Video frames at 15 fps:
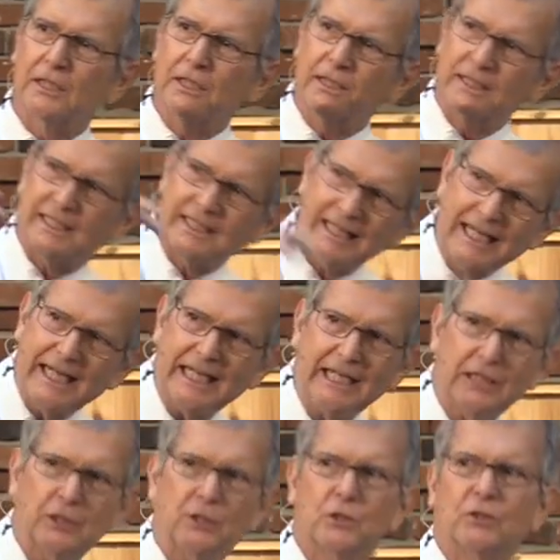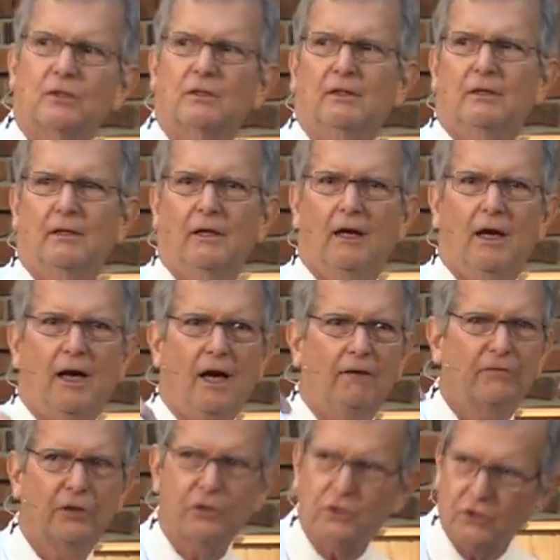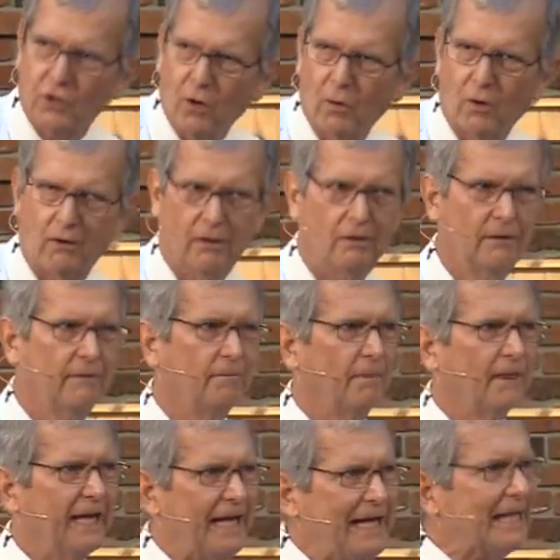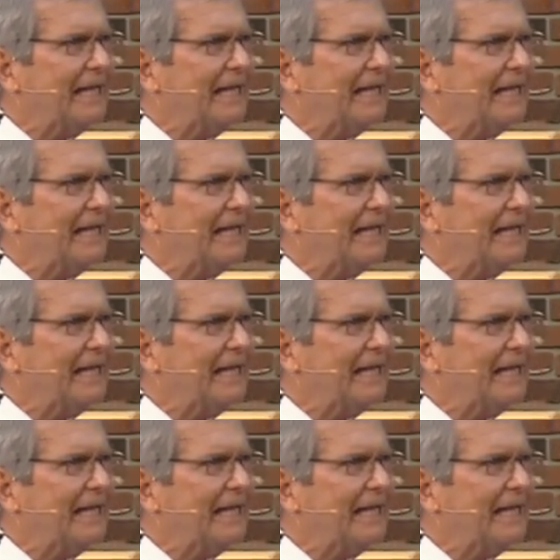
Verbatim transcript: seeds of the sower he